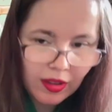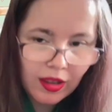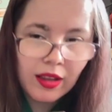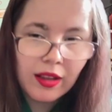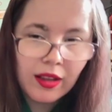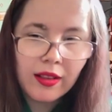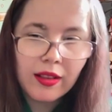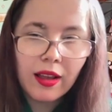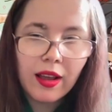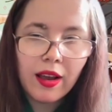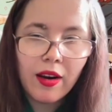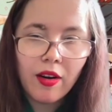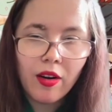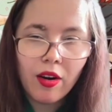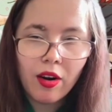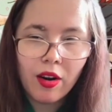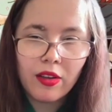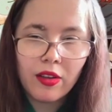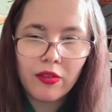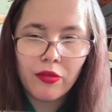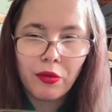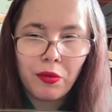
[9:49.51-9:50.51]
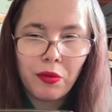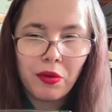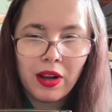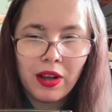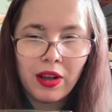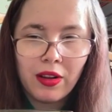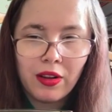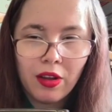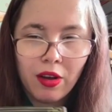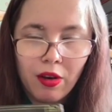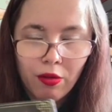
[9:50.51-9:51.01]
And there, if you want
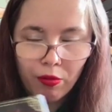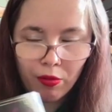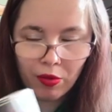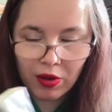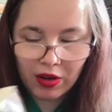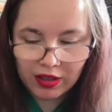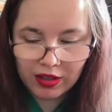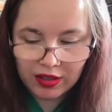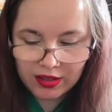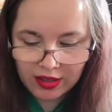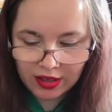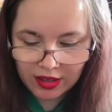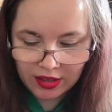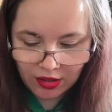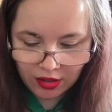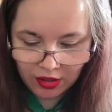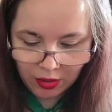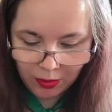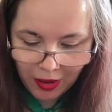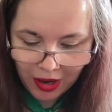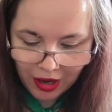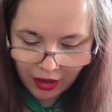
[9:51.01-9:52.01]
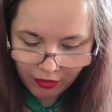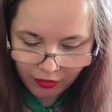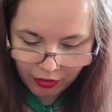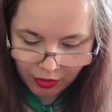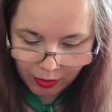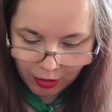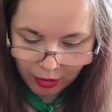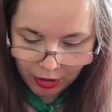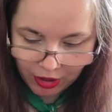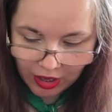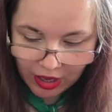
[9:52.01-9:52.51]
to know what it says on the back of
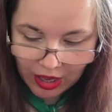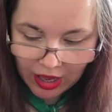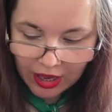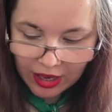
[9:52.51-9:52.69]
the book,